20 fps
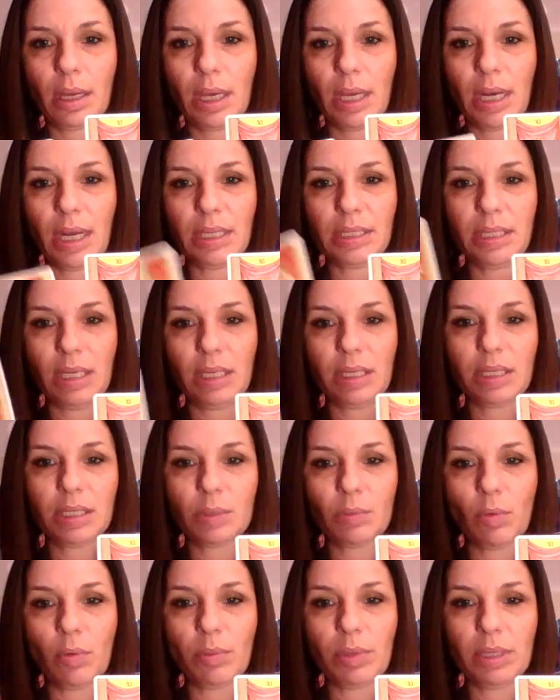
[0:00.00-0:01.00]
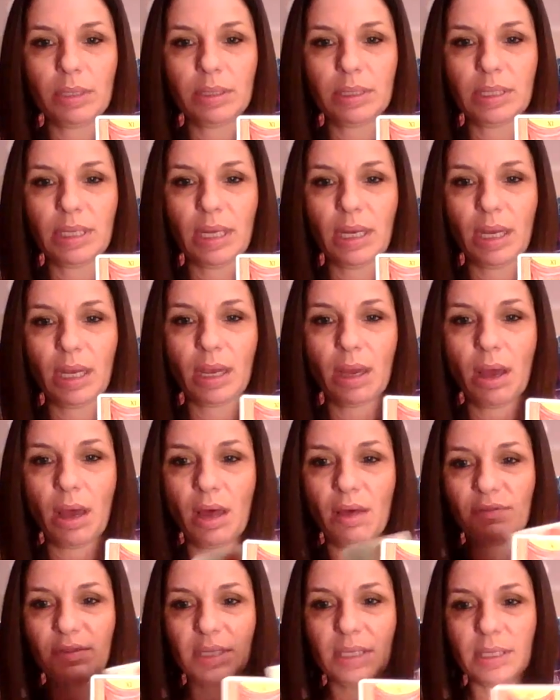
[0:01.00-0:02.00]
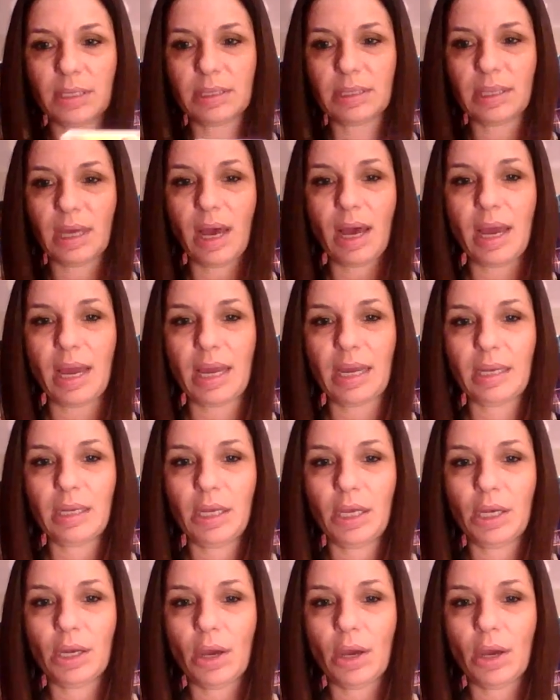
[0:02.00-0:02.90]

And I see this woman sitting off to the side,